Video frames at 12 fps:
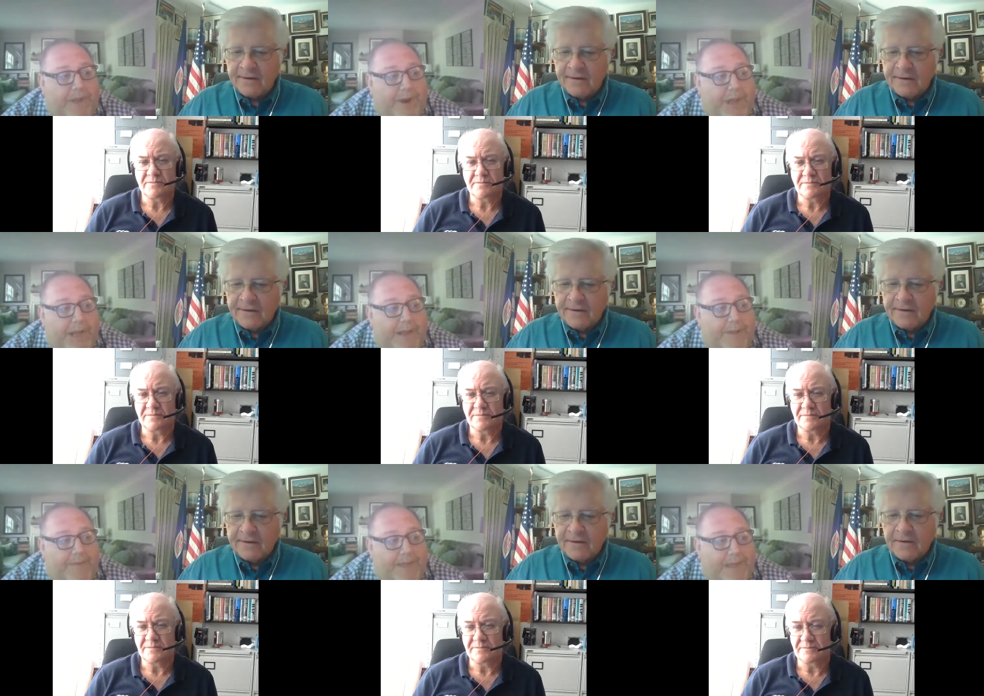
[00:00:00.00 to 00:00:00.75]

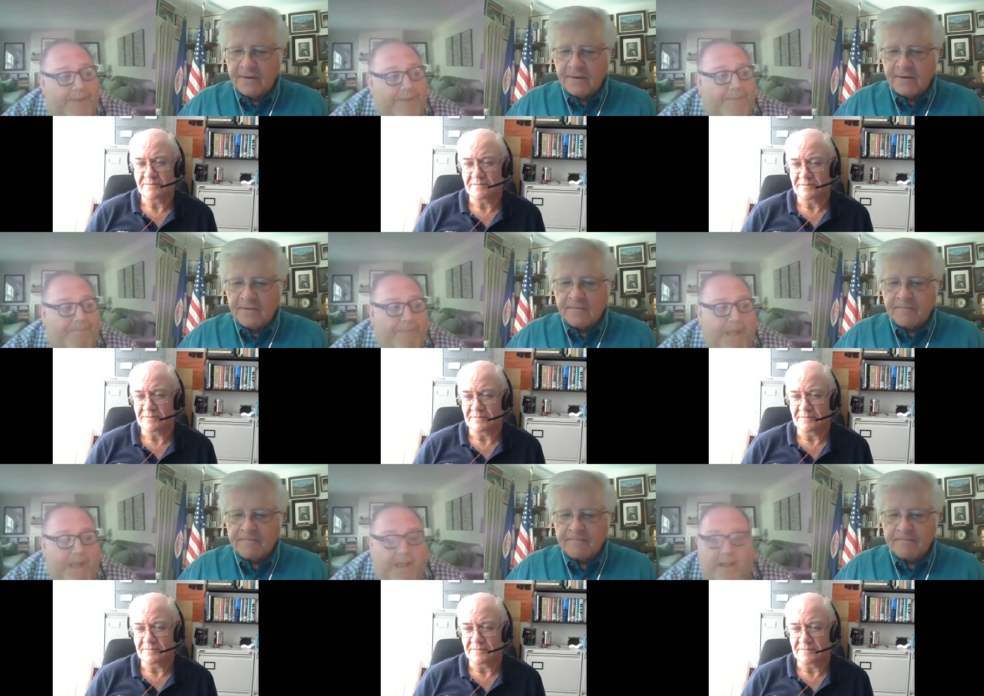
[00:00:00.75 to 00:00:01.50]
Speaker 1: United States.
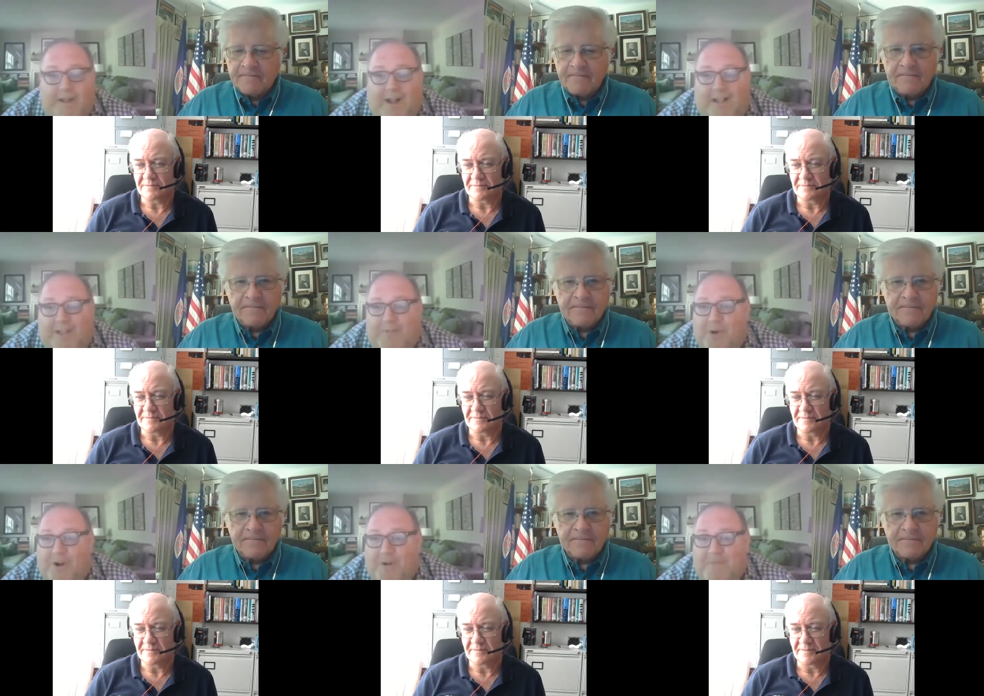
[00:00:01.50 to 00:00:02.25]
Colin,
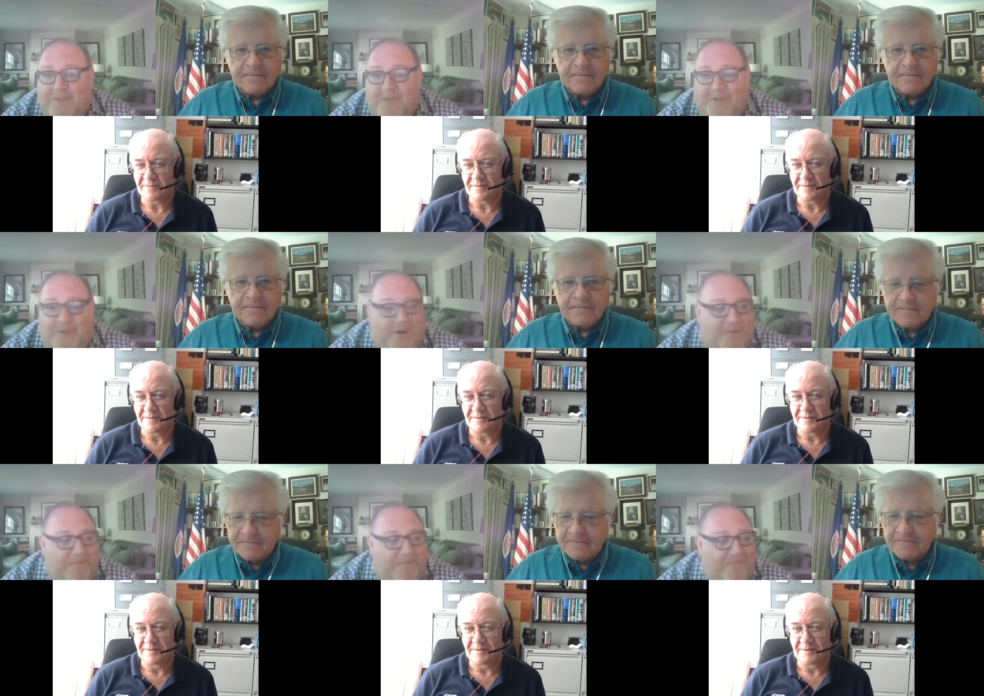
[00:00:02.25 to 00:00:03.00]
welcome to the
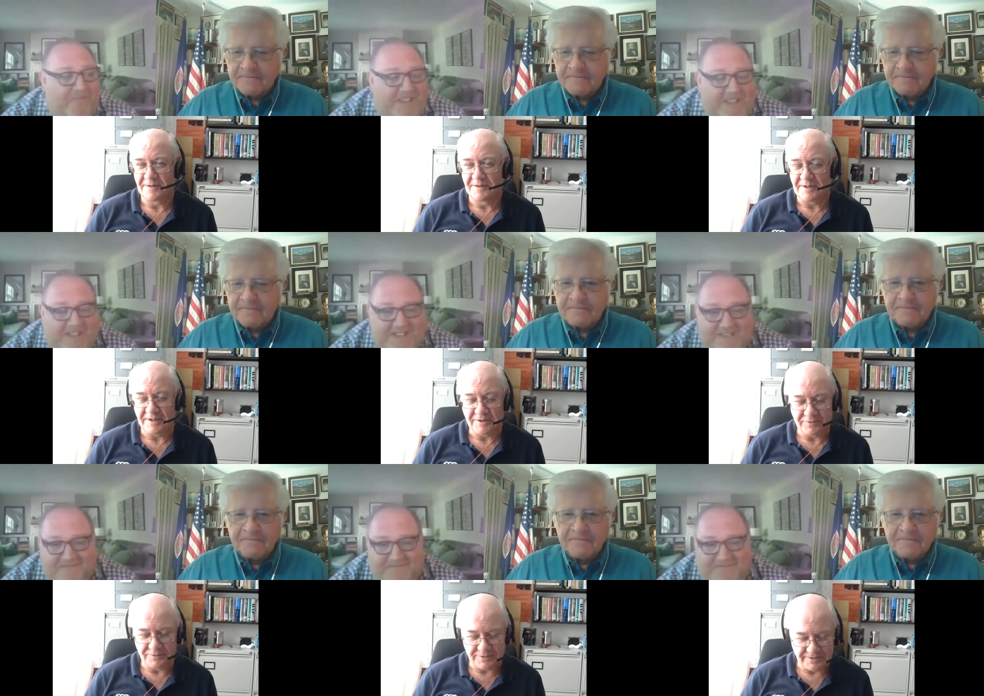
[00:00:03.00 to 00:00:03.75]
Speaker 2: show.
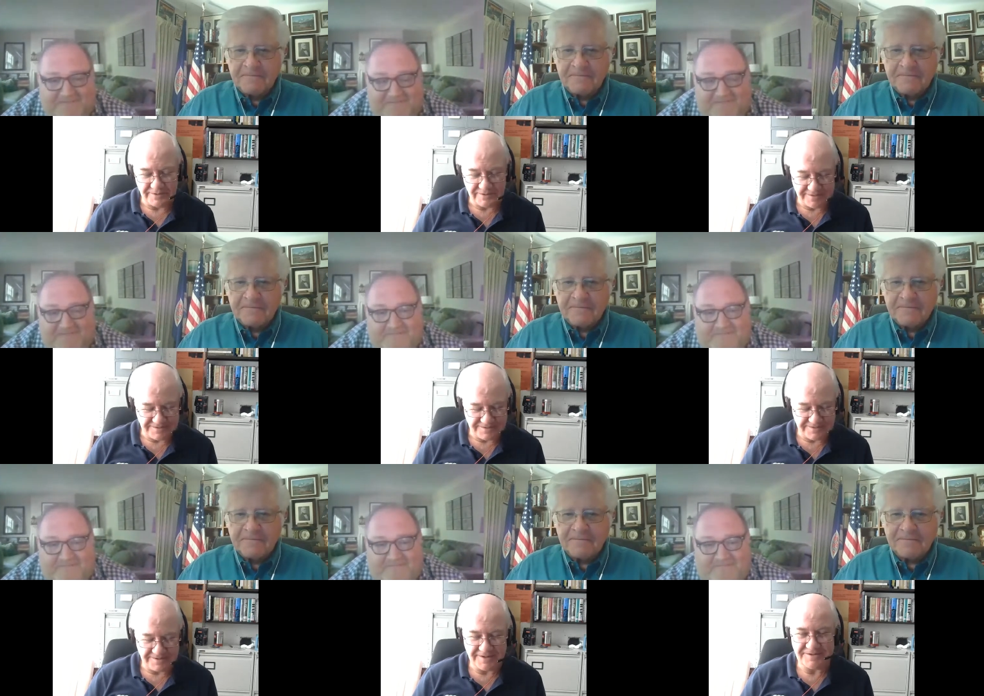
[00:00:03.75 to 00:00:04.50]
Hello, and, and uh,
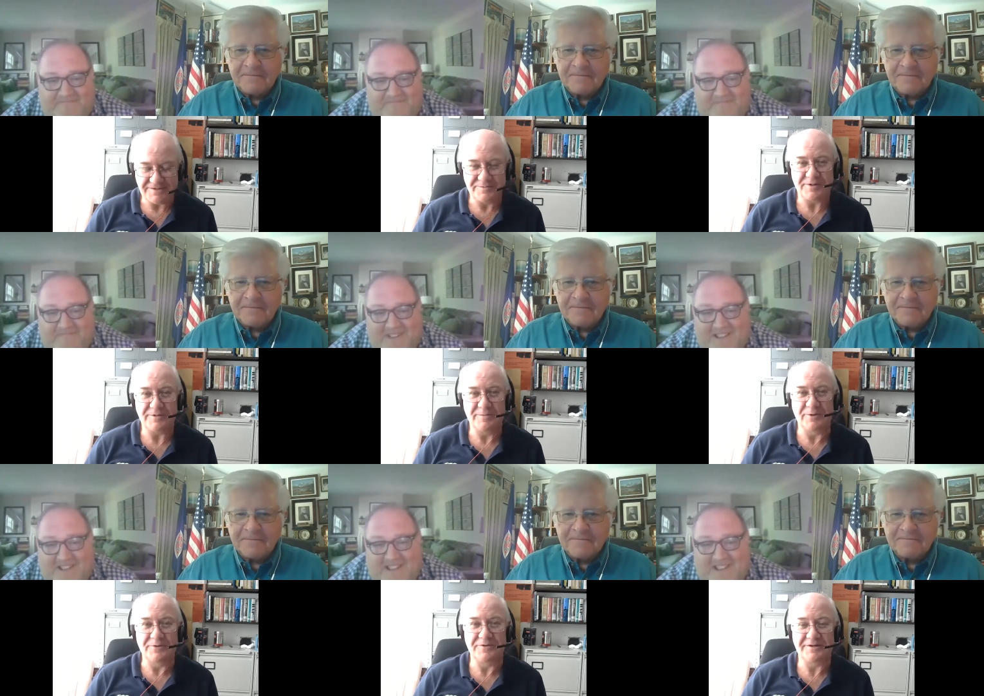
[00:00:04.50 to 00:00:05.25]
nice to meet you
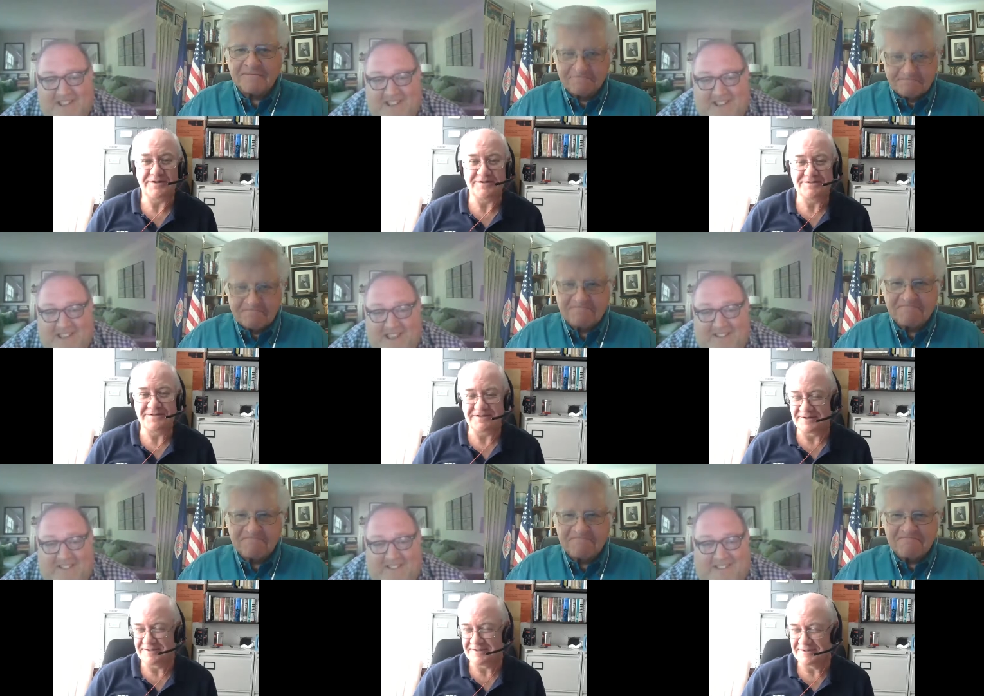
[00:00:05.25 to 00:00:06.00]
both. And uh,
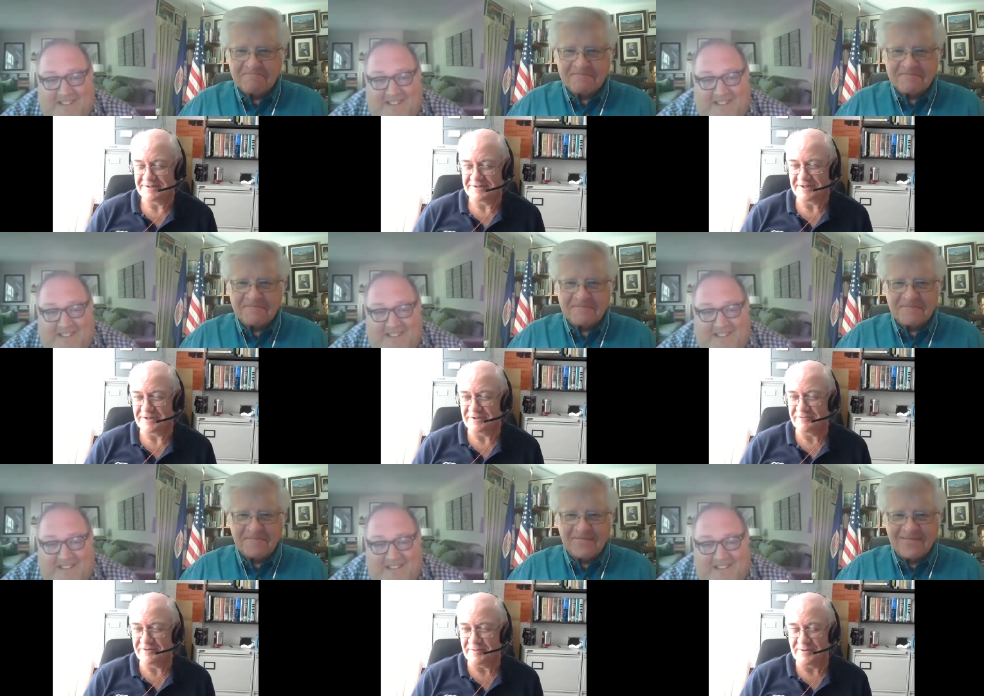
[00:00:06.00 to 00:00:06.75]
yes. thank you
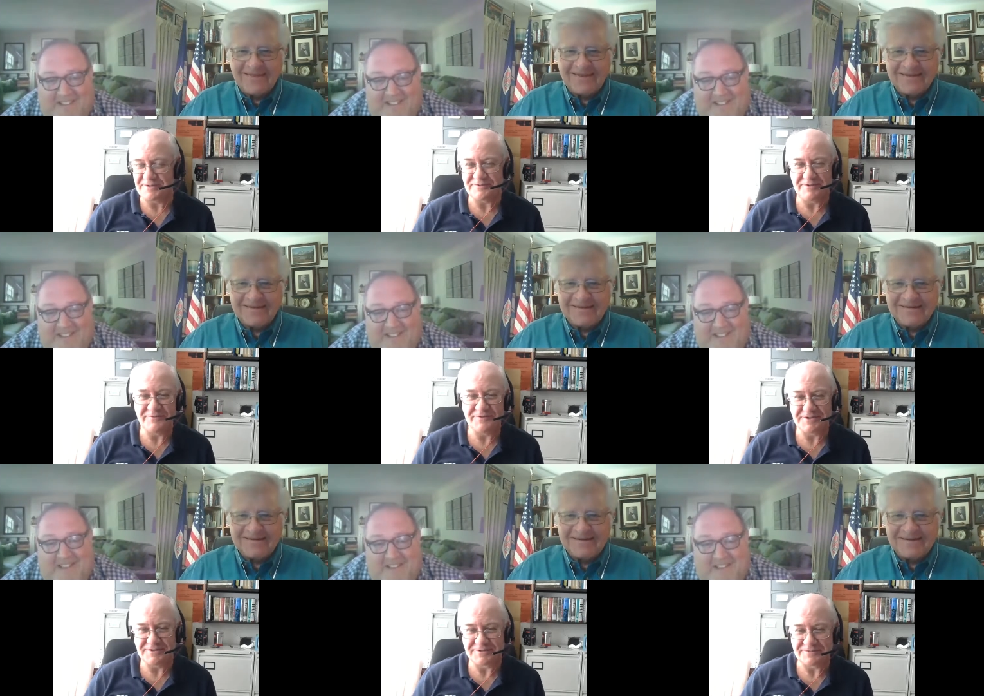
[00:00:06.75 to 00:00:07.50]
very much for the
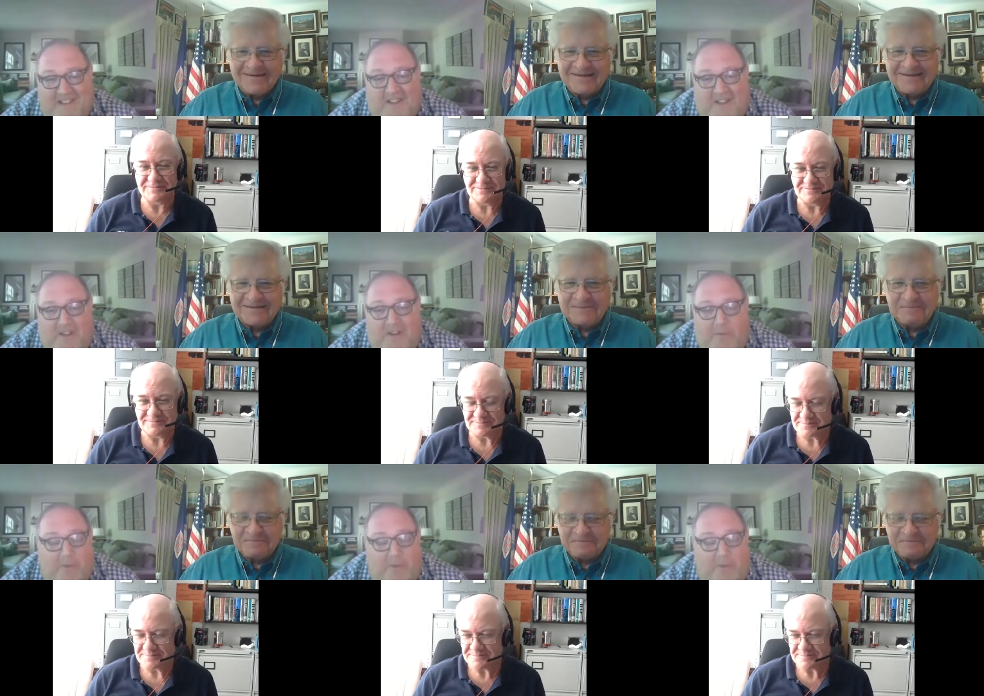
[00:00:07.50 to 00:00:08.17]
invitation.
Speaker 1: We